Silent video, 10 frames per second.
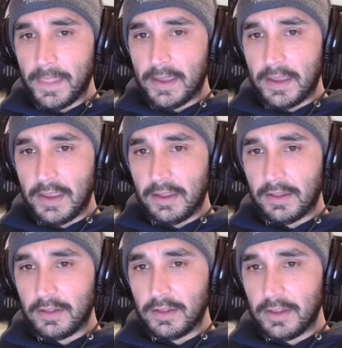And
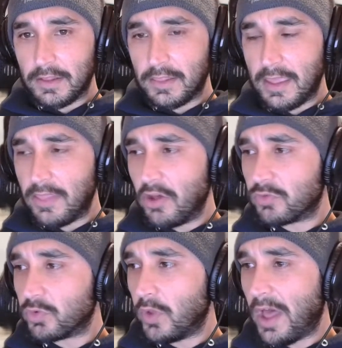
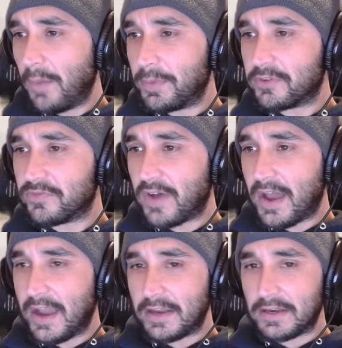those will help us
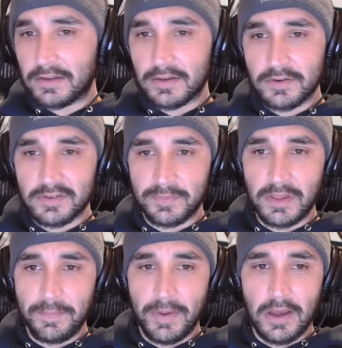find some of
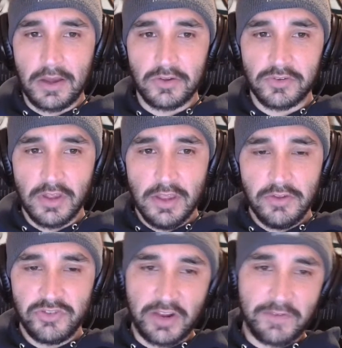the bugs.
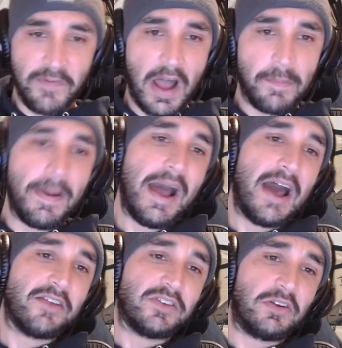Check file
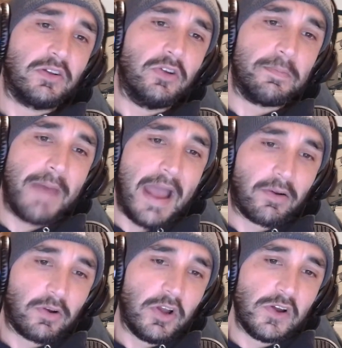paths, including
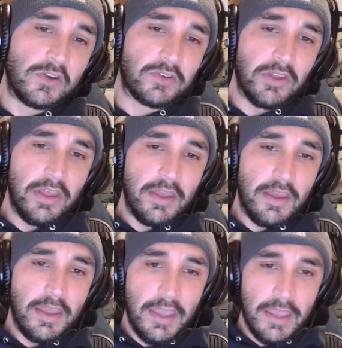macros.
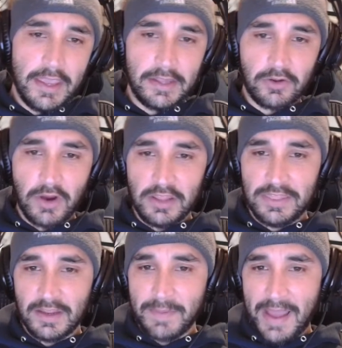And the great
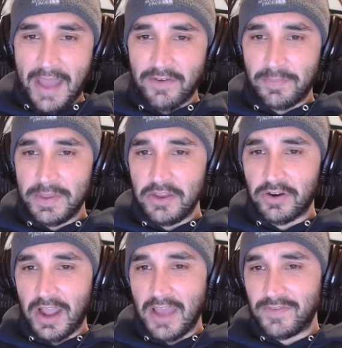thing about having a P
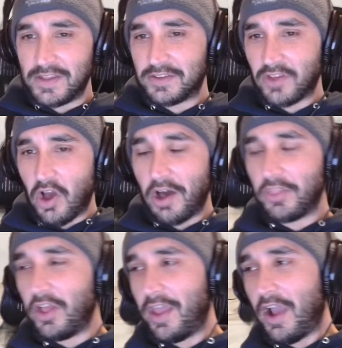drive is all
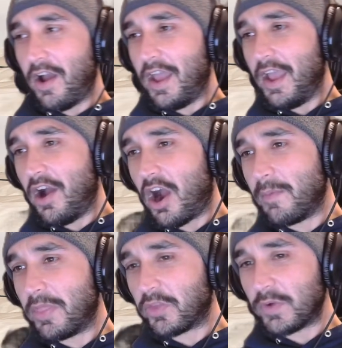the
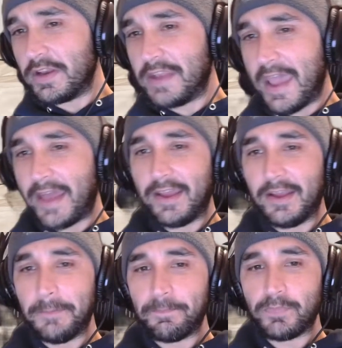Arma 3
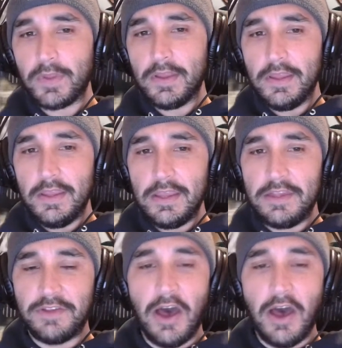data is